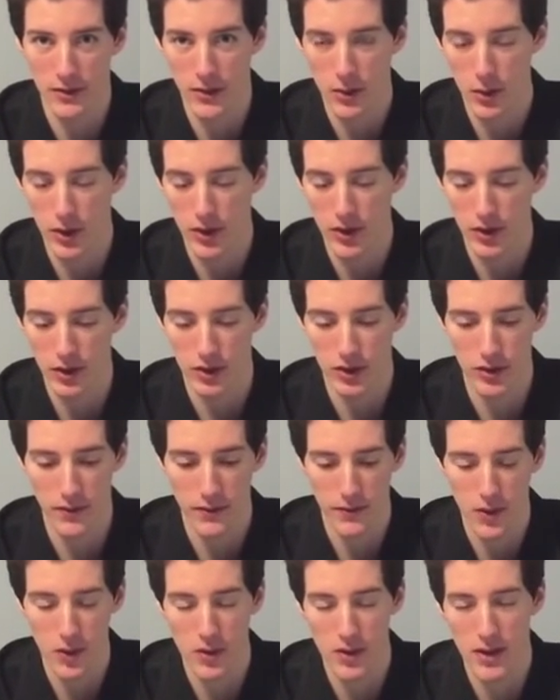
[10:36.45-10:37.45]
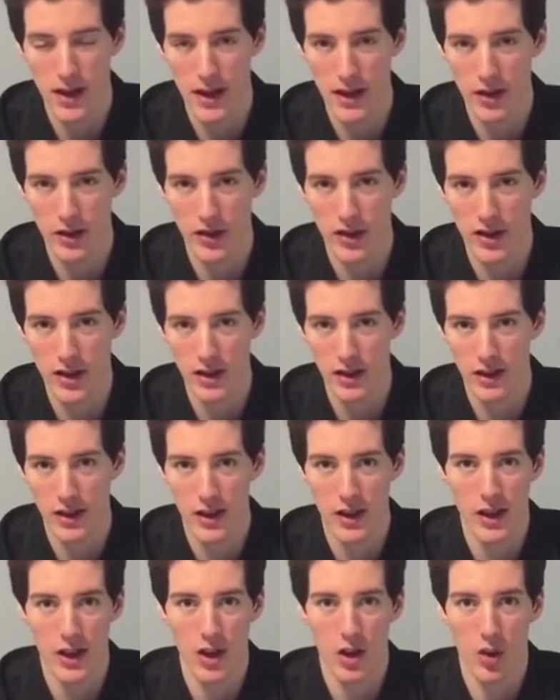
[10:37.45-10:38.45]
whether it's the food that you're eating
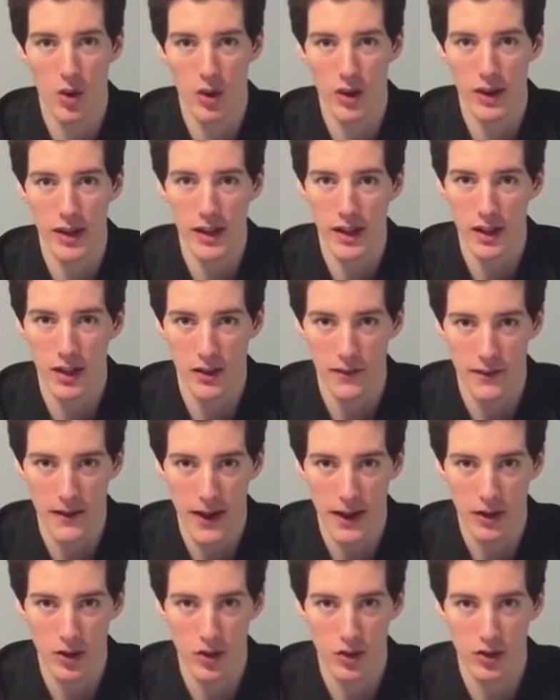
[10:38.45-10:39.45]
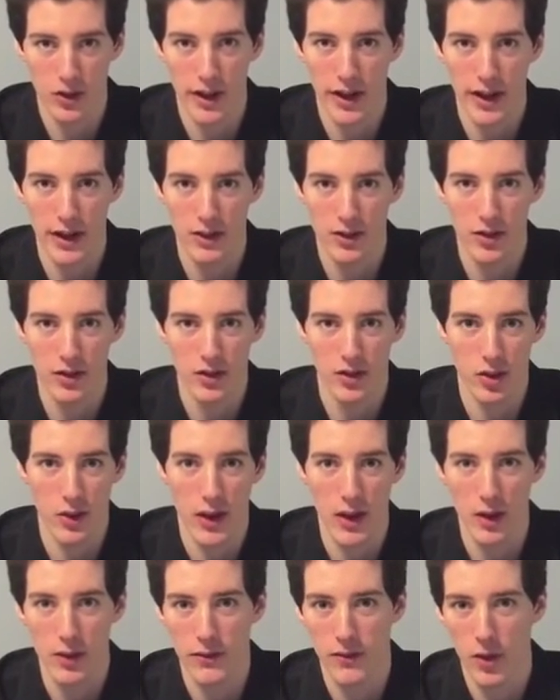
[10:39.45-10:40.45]
or getting enough exercise. So
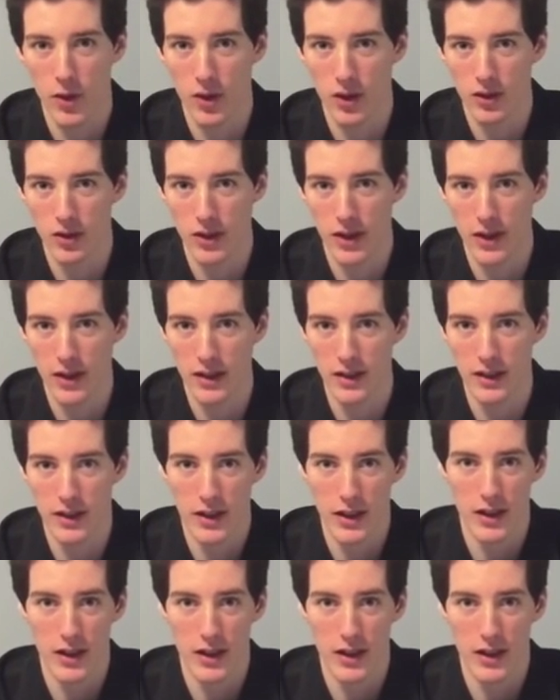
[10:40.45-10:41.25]
I would focus on